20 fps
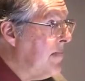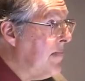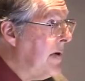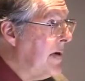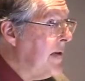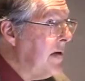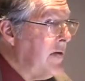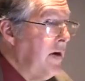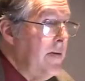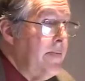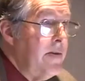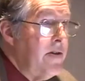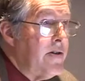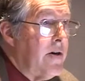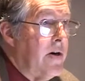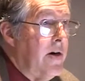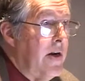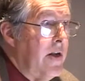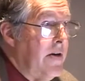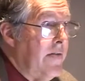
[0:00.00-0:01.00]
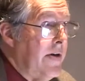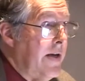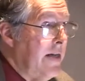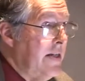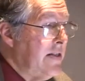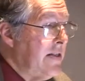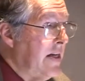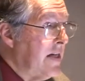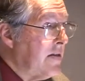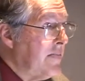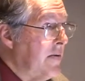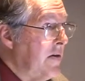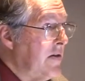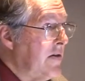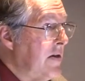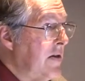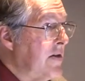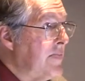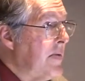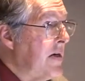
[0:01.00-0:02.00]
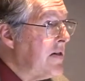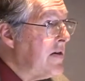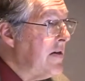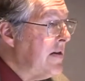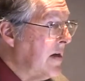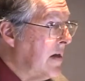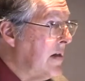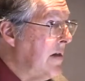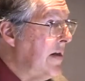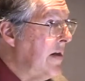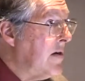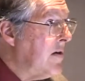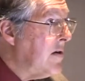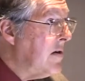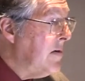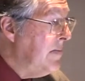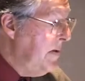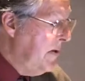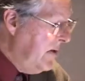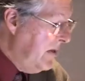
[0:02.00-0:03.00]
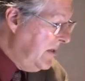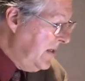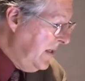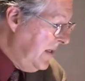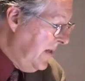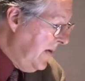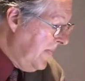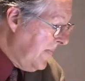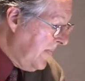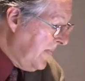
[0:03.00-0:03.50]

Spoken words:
by the great majority of AIDS experts, and especially the clinical community,